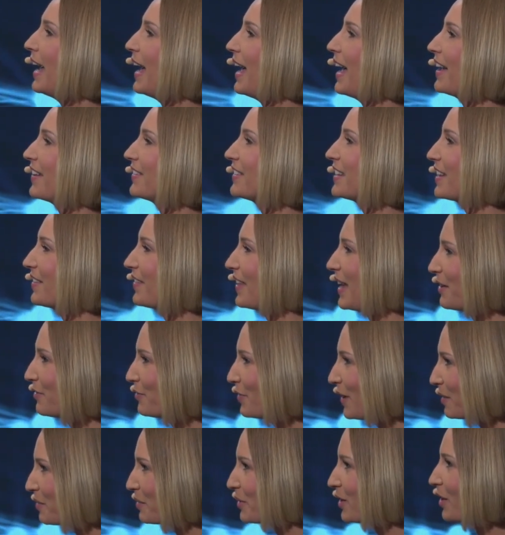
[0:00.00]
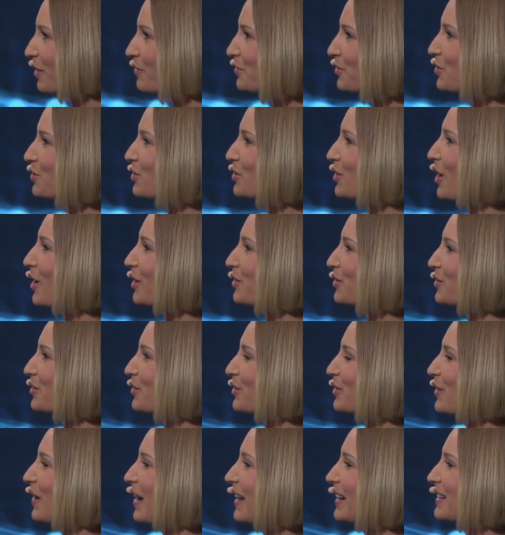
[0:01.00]
And therefore, I would love to talk
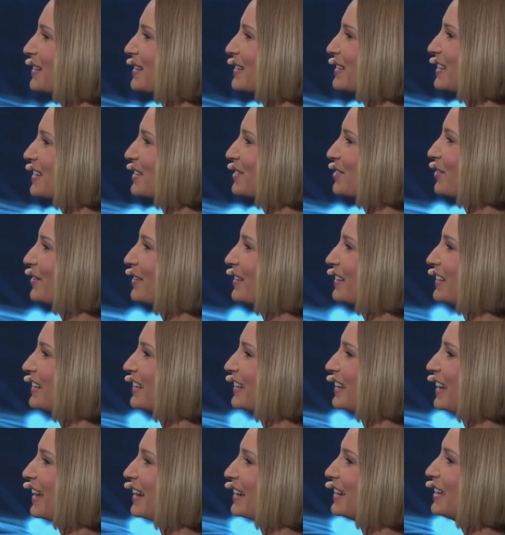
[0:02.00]
to Johannes Sonnen again.